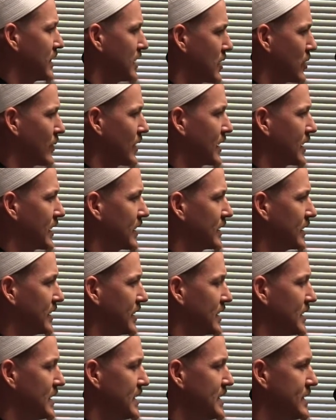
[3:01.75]

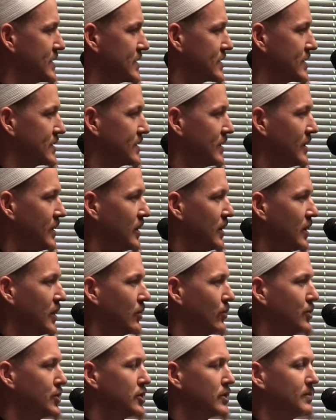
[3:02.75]
theoretically at least.
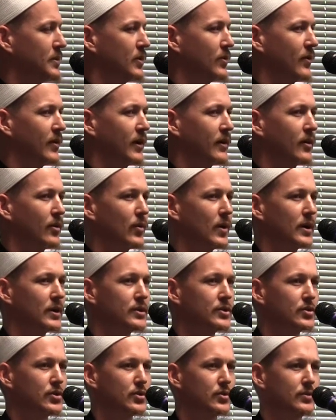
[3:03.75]
We should be very well
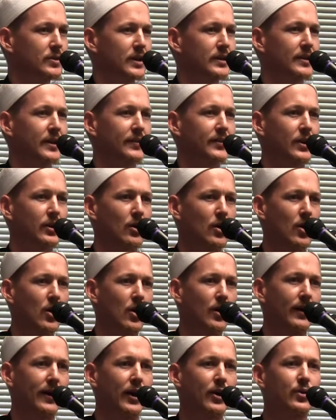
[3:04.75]
in tune that there
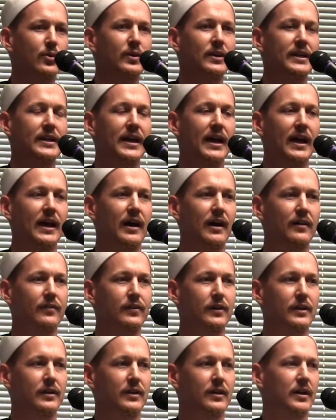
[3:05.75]
are awliya
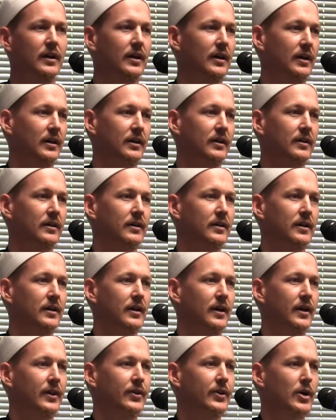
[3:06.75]
of Allah.
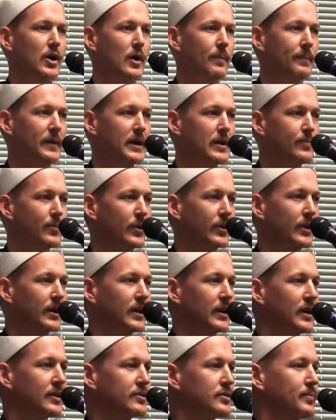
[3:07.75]
There are people that
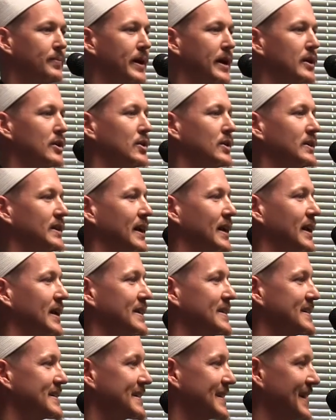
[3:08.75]
Allah subhanahu wa ta'ala
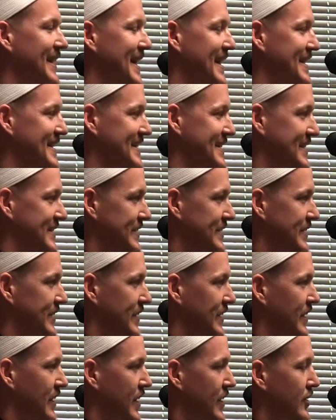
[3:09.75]
has selected.
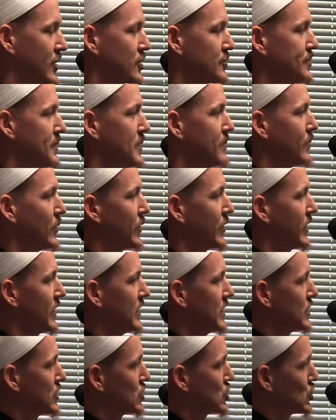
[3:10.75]
There's people that
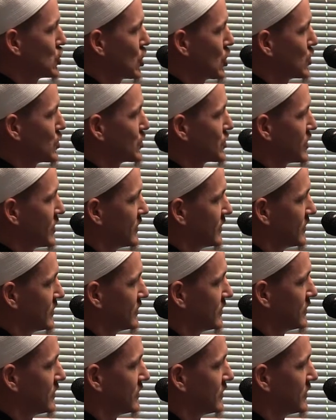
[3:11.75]
He has chosen.